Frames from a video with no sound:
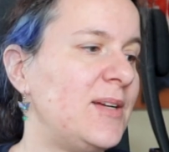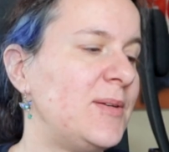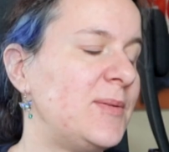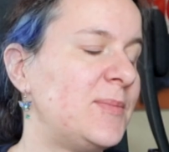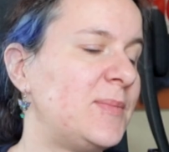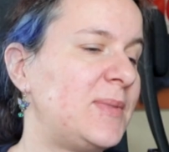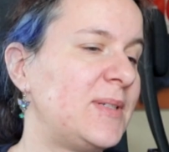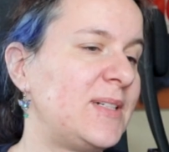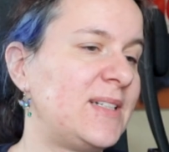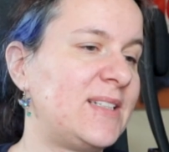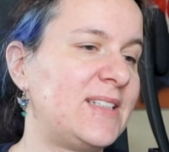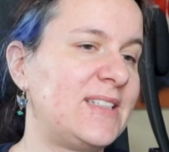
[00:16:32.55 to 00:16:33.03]

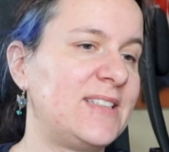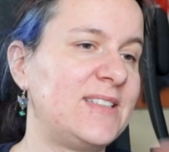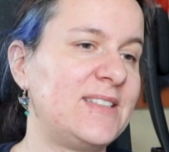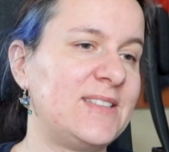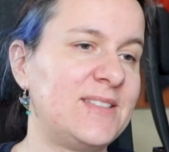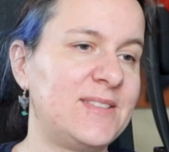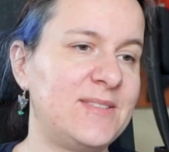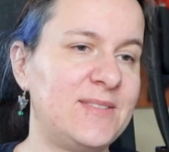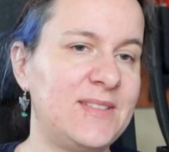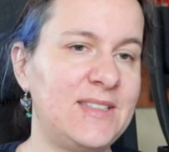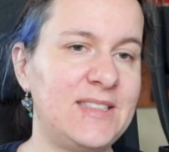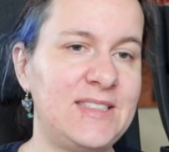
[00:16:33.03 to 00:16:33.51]
But
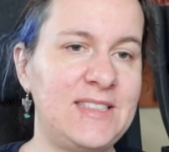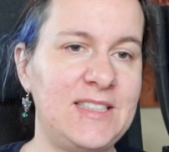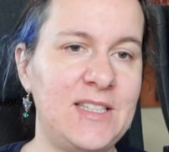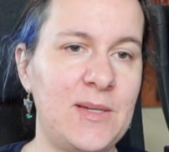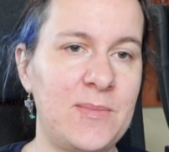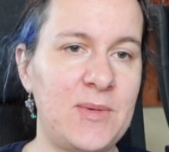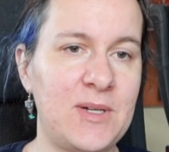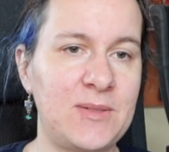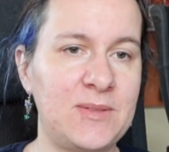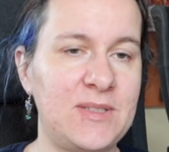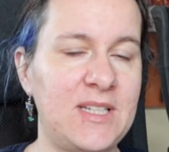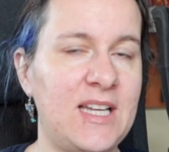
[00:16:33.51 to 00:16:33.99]
we'll see
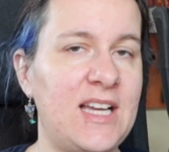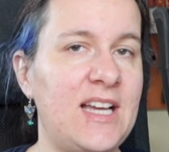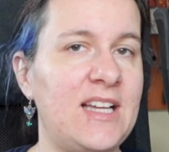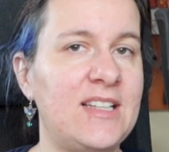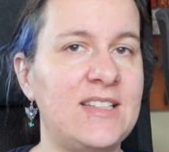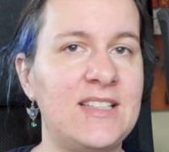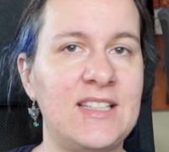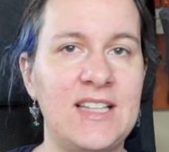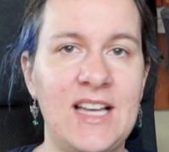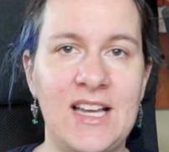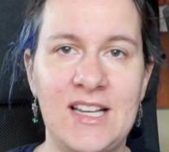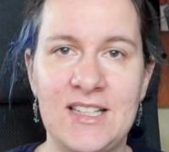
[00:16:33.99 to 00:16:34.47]
about
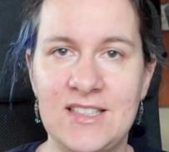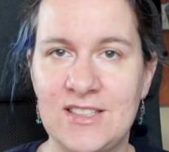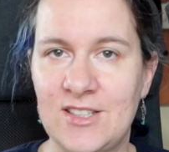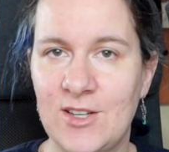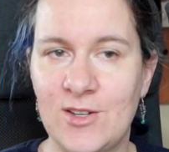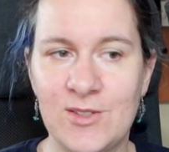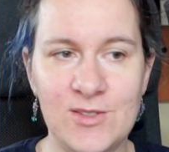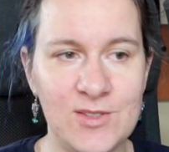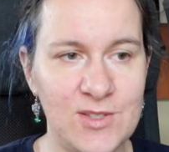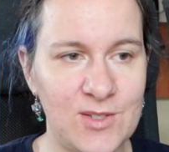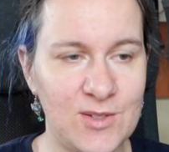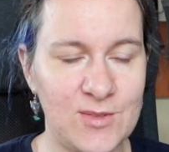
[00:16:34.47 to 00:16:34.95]
that. And
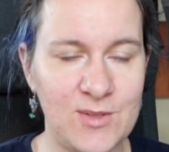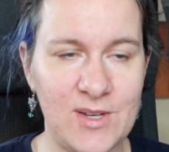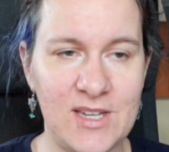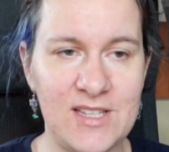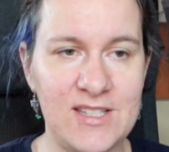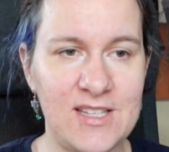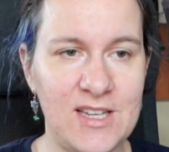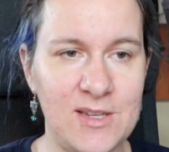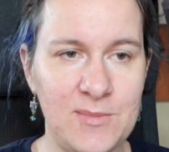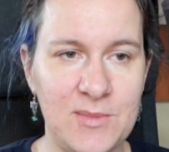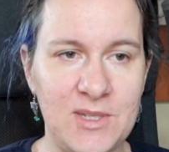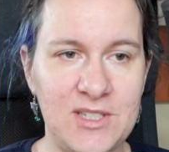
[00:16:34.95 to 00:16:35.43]
also,
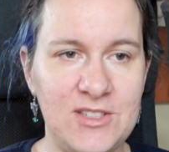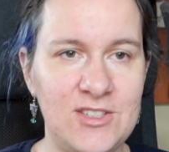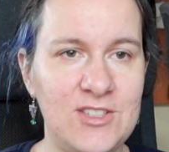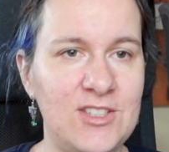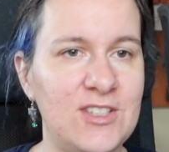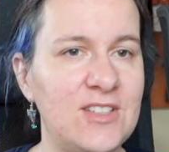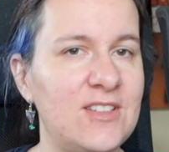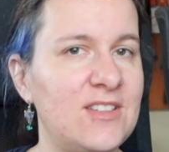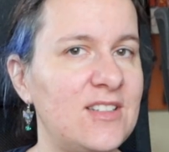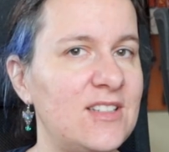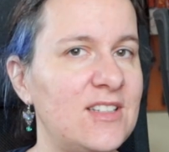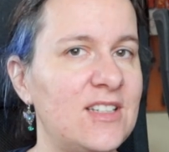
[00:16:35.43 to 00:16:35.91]
as I
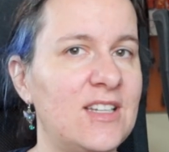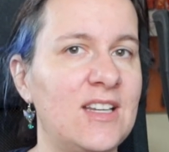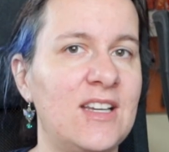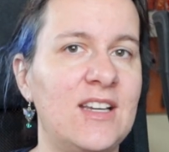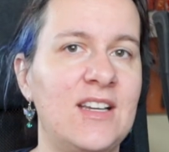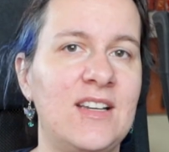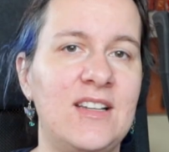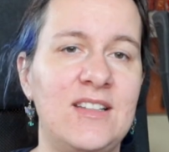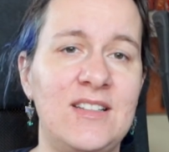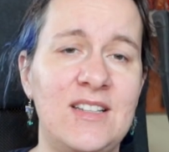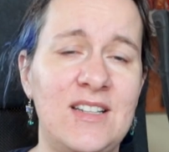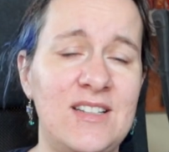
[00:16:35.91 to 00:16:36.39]
mentioned,
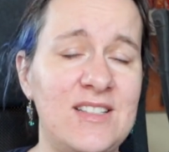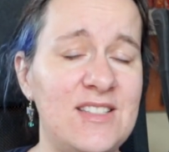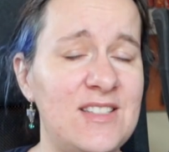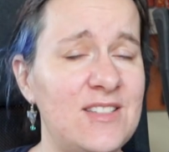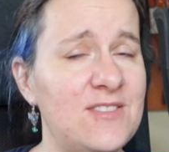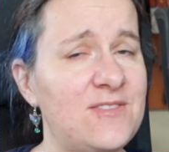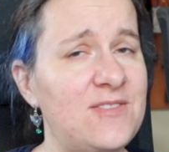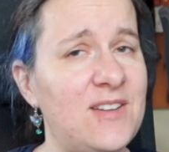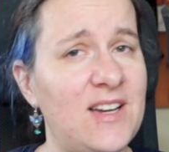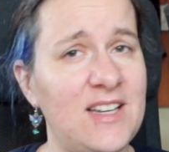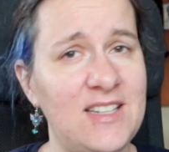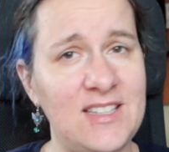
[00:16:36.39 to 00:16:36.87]
there is
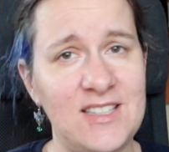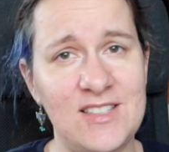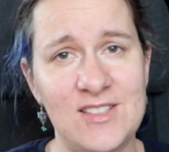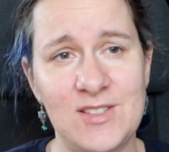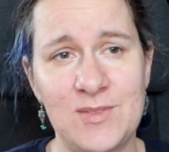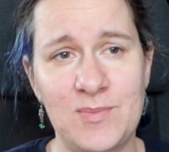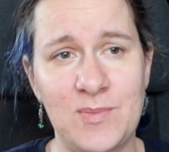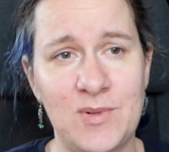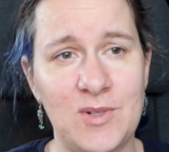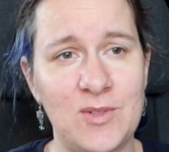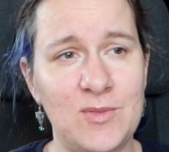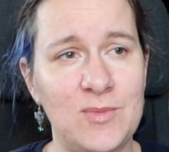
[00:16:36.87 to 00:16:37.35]
the
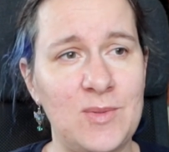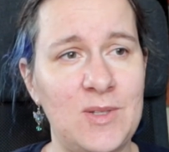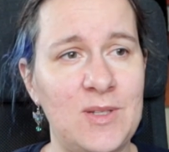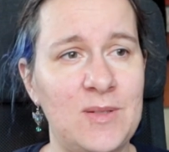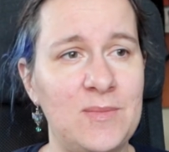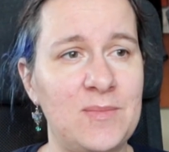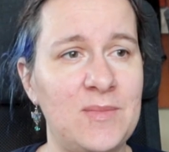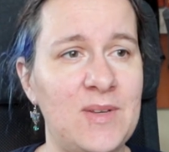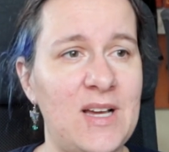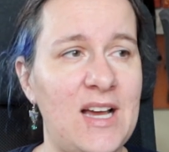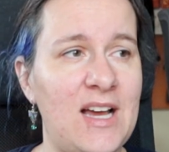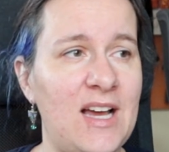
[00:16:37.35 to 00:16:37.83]
finance
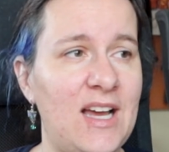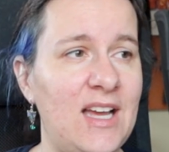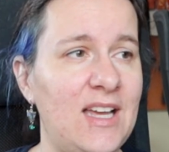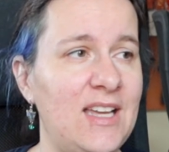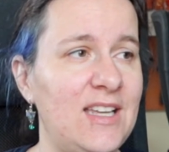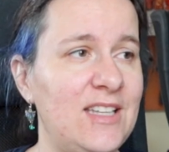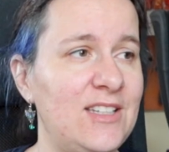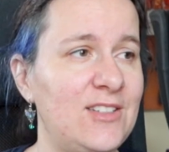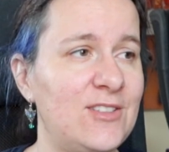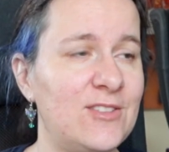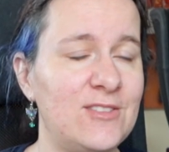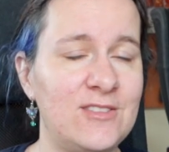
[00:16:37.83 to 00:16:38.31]
problem.
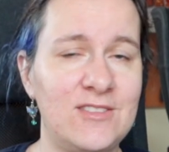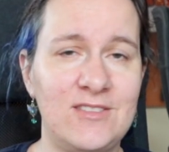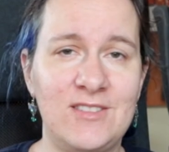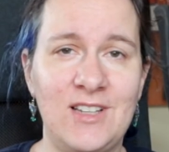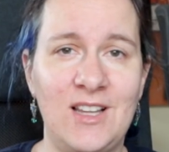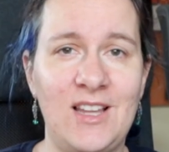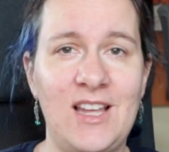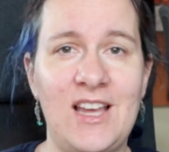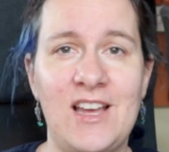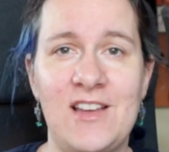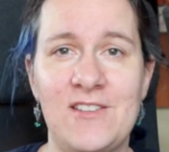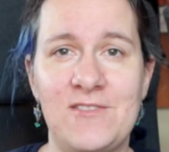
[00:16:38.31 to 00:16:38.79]
I don't
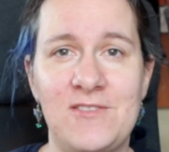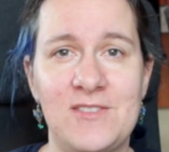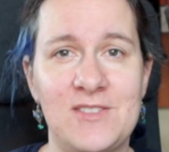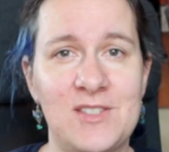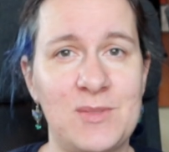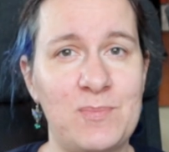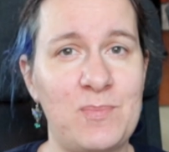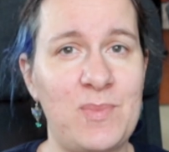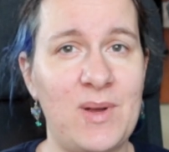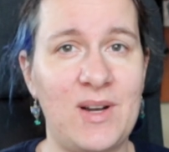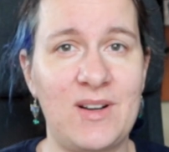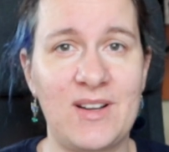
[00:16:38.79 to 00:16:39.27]
really have
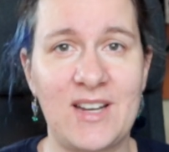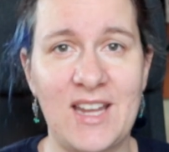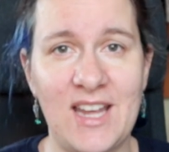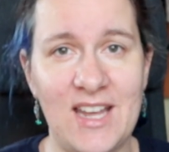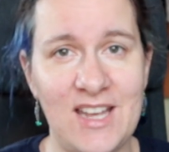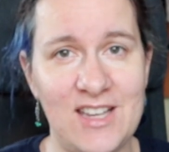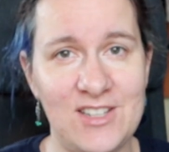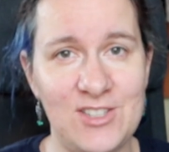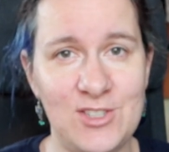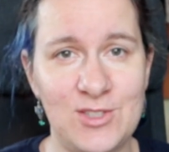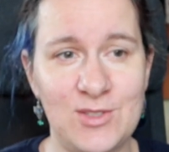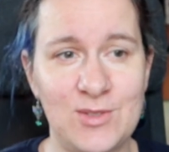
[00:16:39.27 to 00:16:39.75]
spare
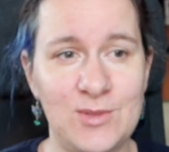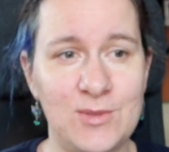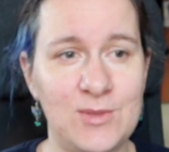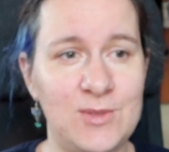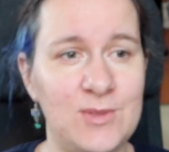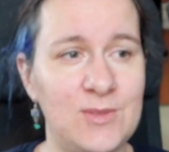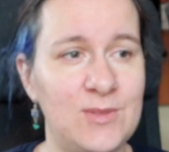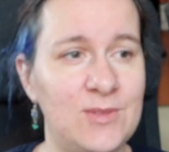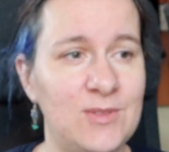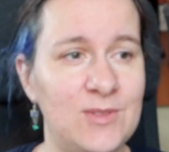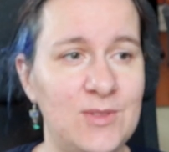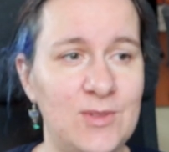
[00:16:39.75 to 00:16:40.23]
cash
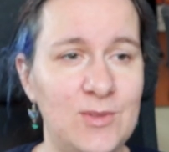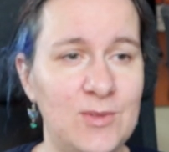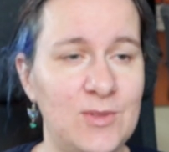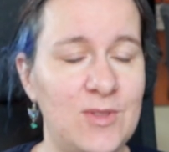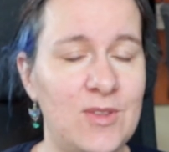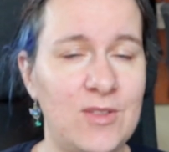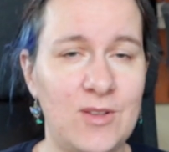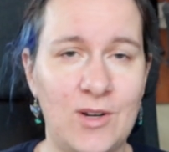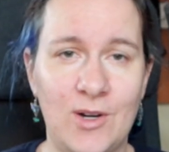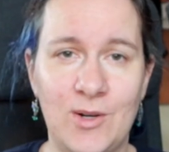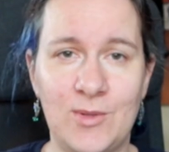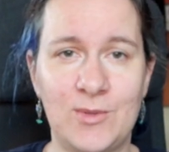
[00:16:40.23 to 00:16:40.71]
to
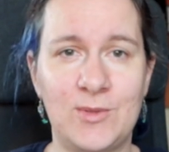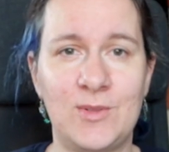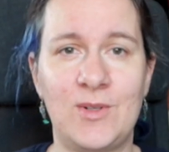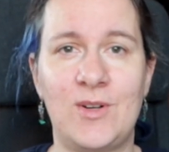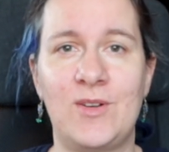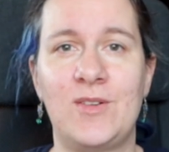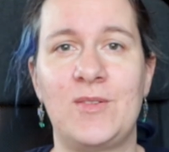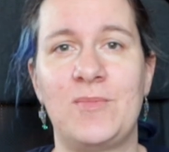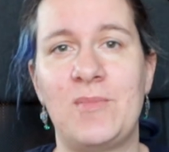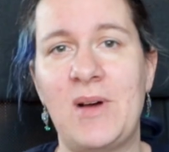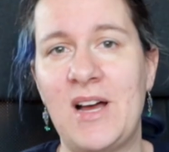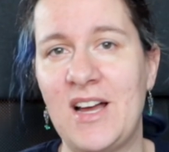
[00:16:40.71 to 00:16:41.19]
throw
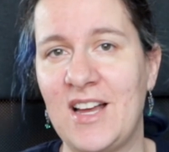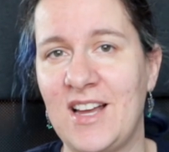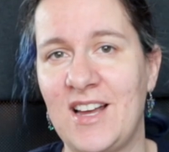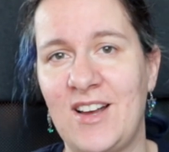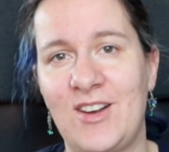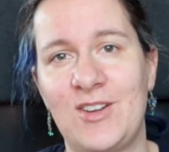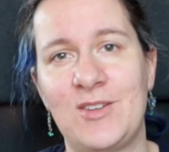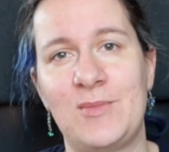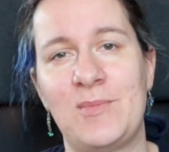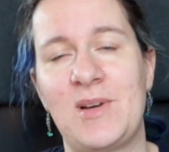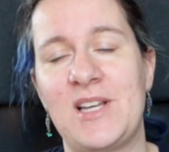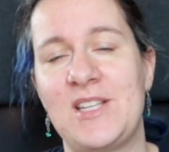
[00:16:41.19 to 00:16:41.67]

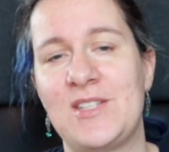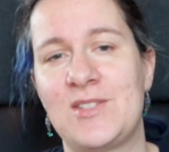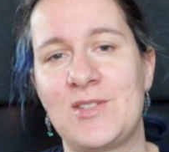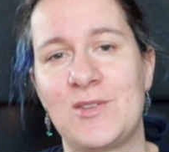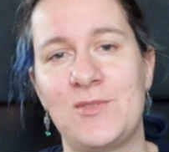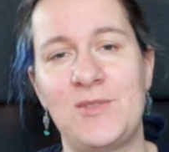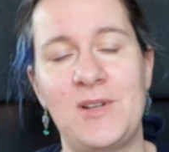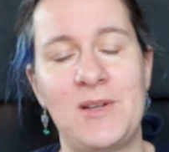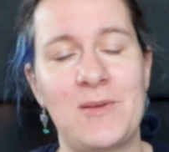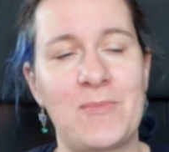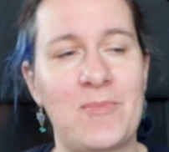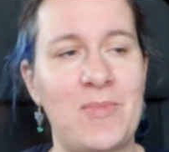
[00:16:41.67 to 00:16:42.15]
on my
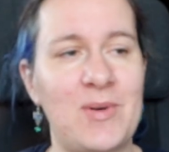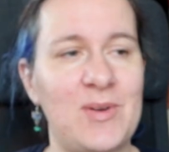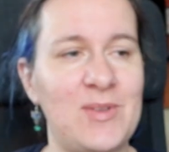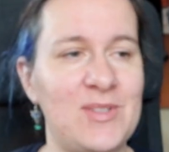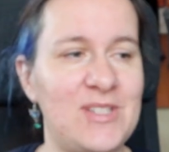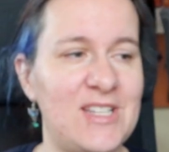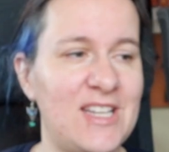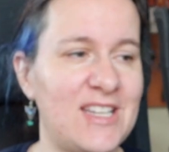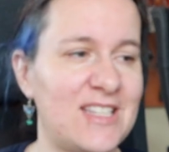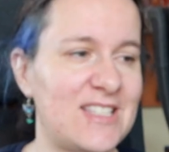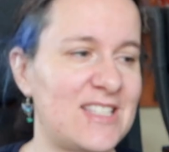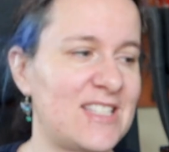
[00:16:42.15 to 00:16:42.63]
sewing
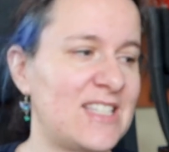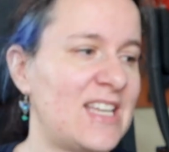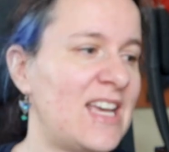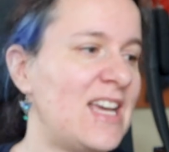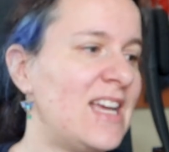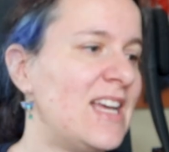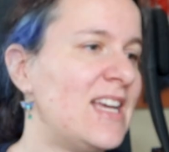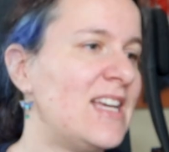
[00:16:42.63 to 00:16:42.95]
projects.